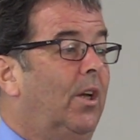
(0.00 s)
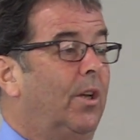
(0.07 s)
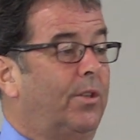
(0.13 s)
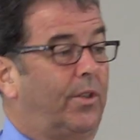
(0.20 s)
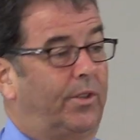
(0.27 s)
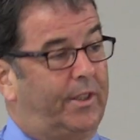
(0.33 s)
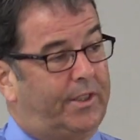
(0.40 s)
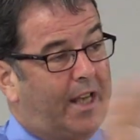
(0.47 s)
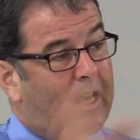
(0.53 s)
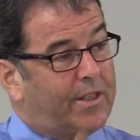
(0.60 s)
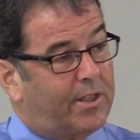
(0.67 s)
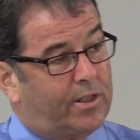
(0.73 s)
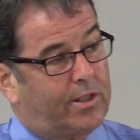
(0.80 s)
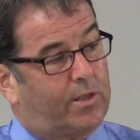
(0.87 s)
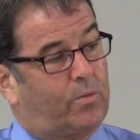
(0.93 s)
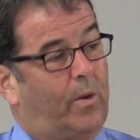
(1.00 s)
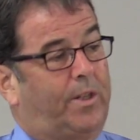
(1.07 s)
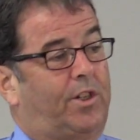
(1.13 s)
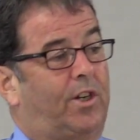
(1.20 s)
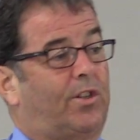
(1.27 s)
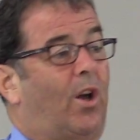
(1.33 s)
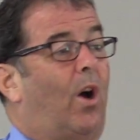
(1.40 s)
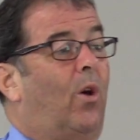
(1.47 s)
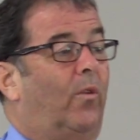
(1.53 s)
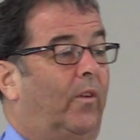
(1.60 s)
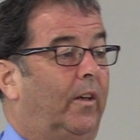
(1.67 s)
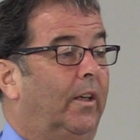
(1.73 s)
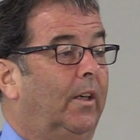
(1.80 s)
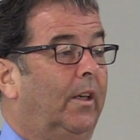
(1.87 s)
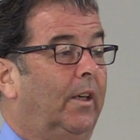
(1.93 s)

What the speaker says: So the test switches over